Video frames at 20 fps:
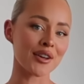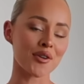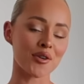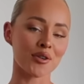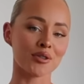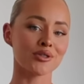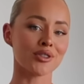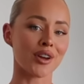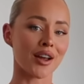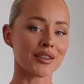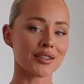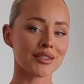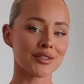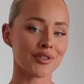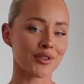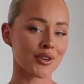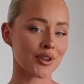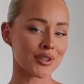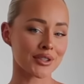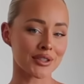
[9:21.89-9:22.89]
or just
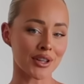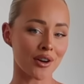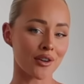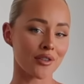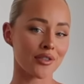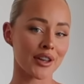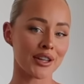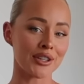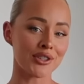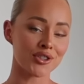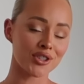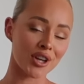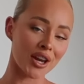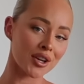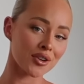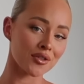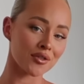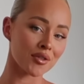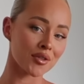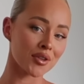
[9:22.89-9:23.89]
for yourself in
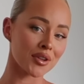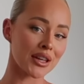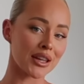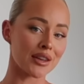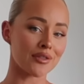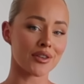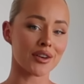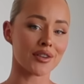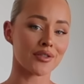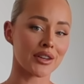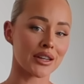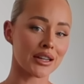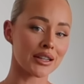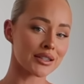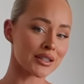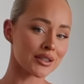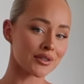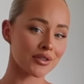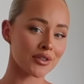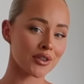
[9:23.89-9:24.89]
general, even if it
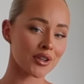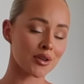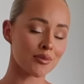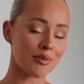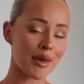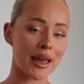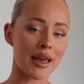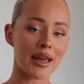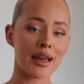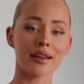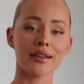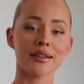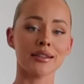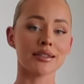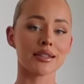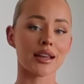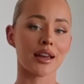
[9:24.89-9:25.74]
isn't for your mans.